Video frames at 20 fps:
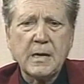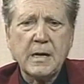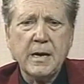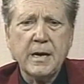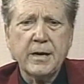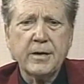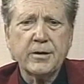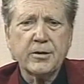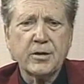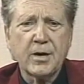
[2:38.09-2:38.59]

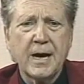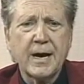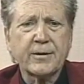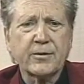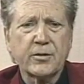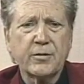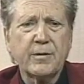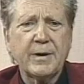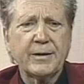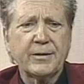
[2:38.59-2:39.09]
and the
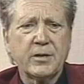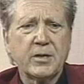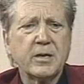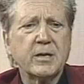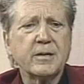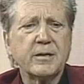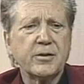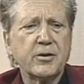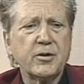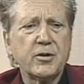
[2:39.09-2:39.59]
doctor at the
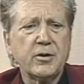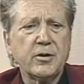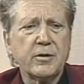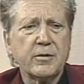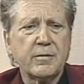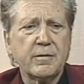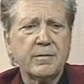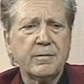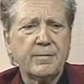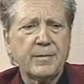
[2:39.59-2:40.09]
end of the
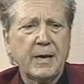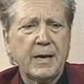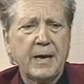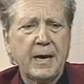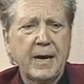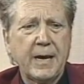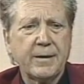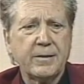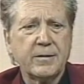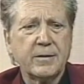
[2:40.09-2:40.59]
year
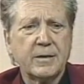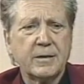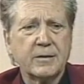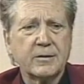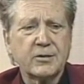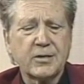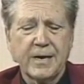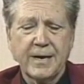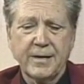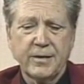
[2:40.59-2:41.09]
had
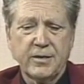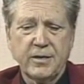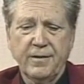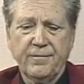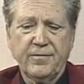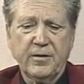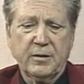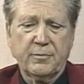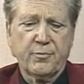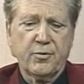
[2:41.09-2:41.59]

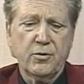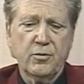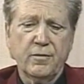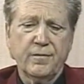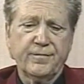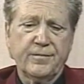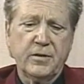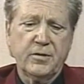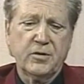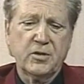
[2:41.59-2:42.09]
scientific
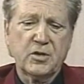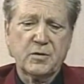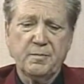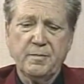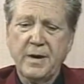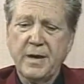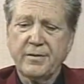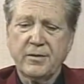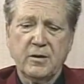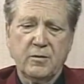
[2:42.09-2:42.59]
proof that this
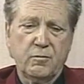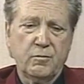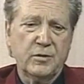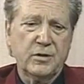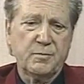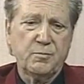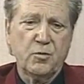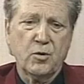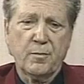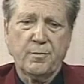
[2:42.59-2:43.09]
method
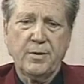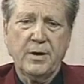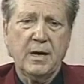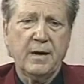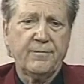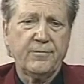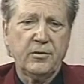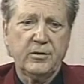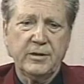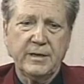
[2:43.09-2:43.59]
was more
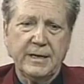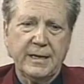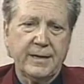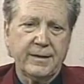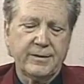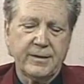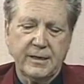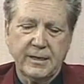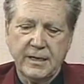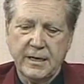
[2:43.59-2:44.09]
powerful than
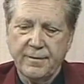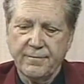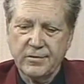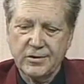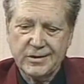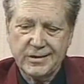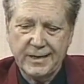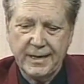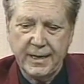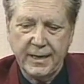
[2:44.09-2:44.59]
anything he
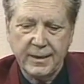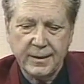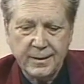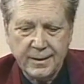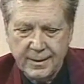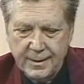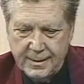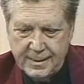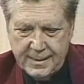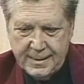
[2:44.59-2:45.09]
ever seen.
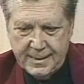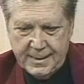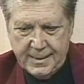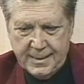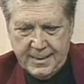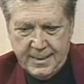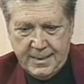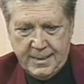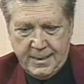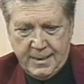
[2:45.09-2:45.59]

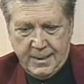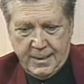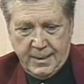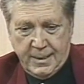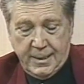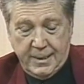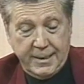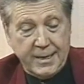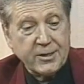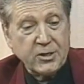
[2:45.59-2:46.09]

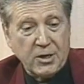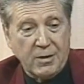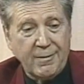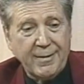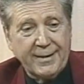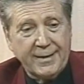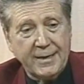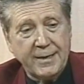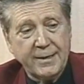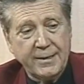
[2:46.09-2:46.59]
And that's how
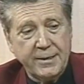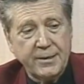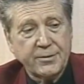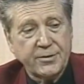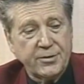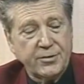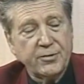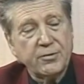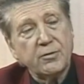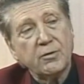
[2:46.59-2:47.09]
I got
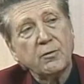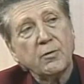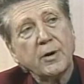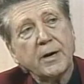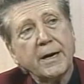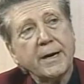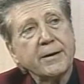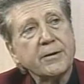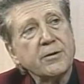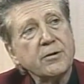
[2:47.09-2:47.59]
into doing
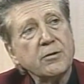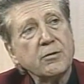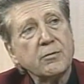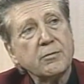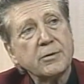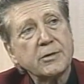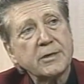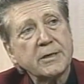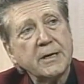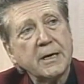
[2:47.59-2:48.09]
what I do. It
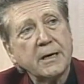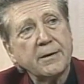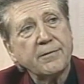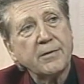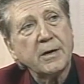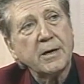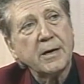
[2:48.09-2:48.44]
was kind of